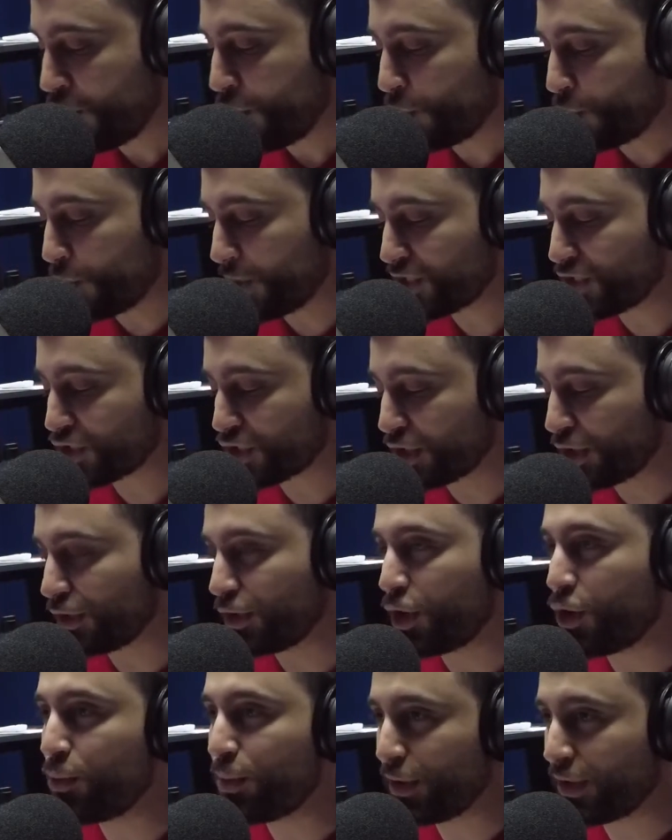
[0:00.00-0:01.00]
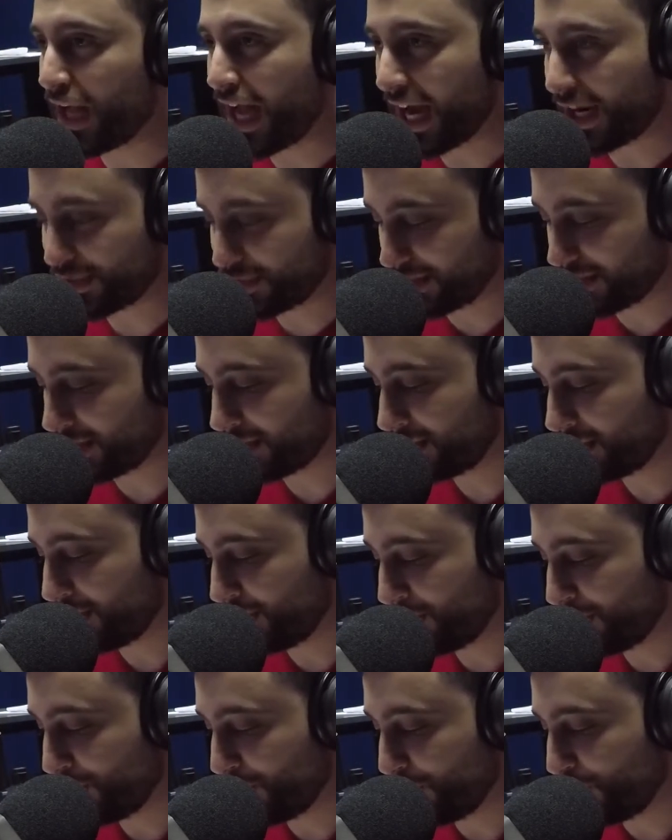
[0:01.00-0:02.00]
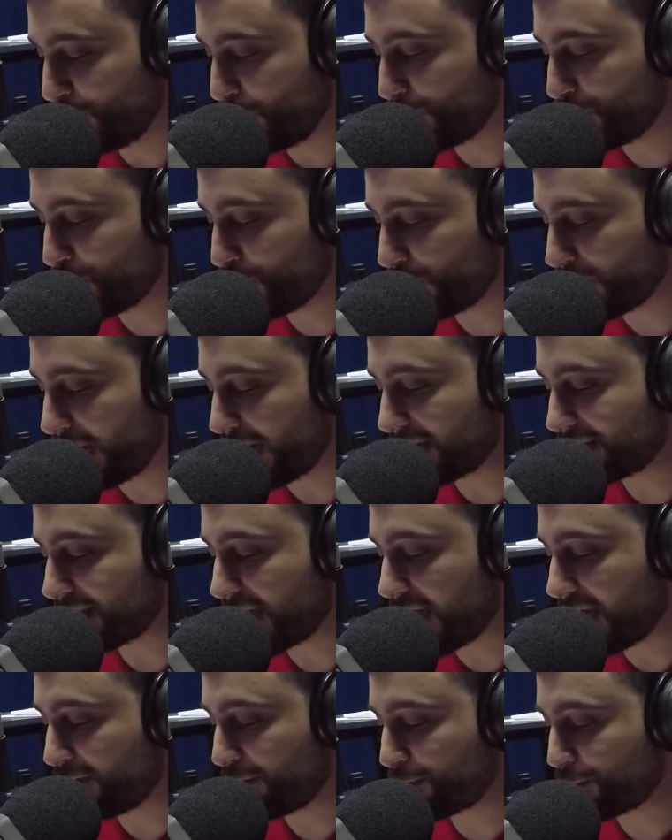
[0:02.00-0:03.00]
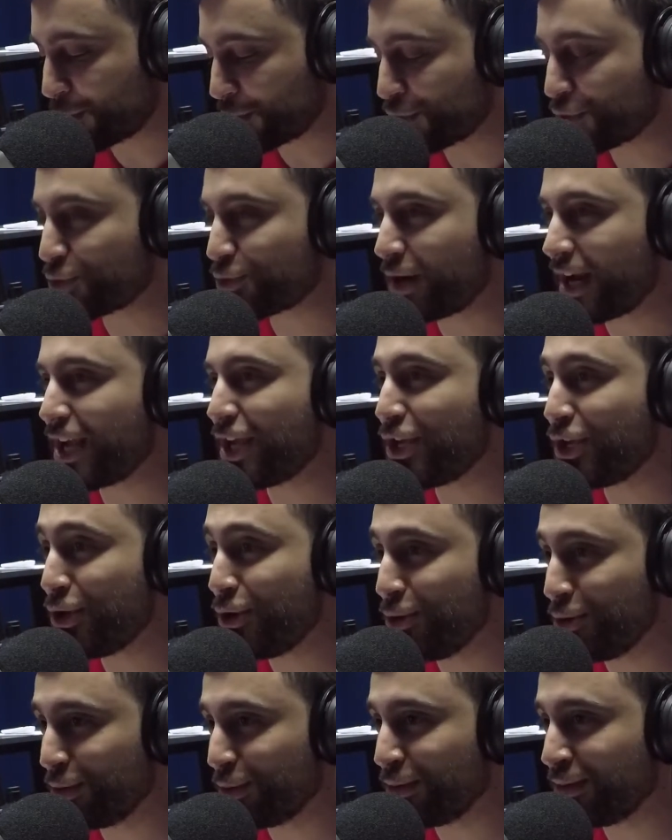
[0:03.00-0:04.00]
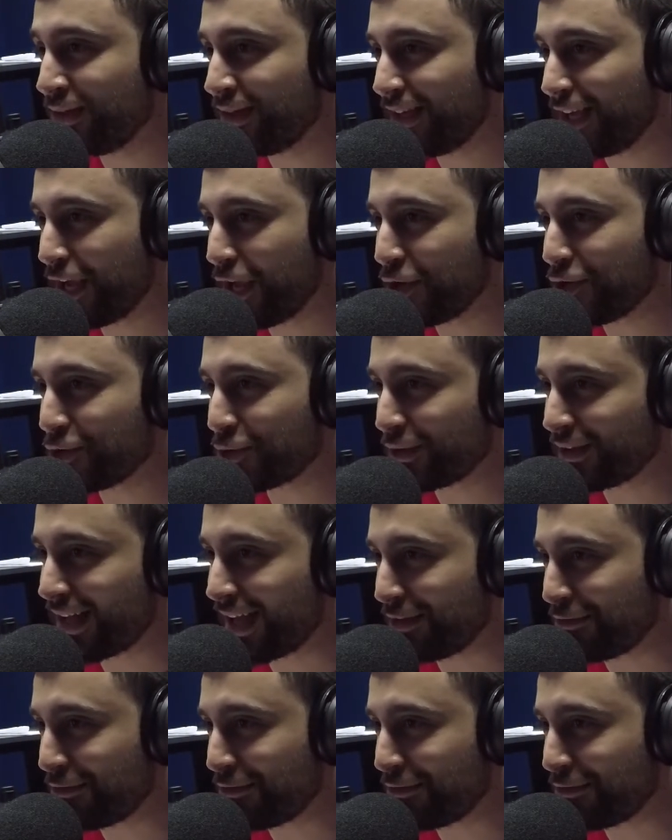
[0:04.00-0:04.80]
Which global actor would you like to have portray you in your life